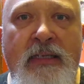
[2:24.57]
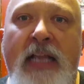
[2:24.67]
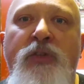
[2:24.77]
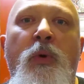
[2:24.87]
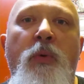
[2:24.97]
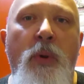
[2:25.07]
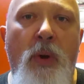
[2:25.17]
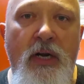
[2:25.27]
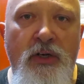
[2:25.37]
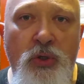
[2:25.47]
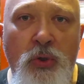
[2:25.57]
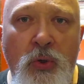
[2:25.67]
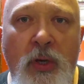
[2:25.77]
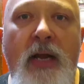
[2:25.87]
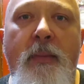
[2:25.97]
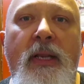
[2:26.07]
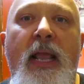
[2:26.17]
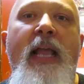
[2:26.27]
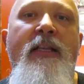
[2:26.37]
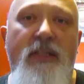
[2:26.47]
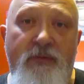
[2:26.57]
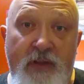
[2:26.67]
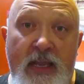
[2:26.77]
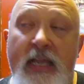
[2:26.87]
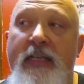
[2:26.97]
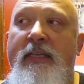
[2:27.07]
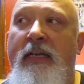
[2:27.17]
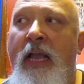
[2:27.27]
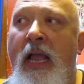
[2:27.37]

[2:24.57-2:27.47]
That's what we want to do, get them in the hands of the fans, and,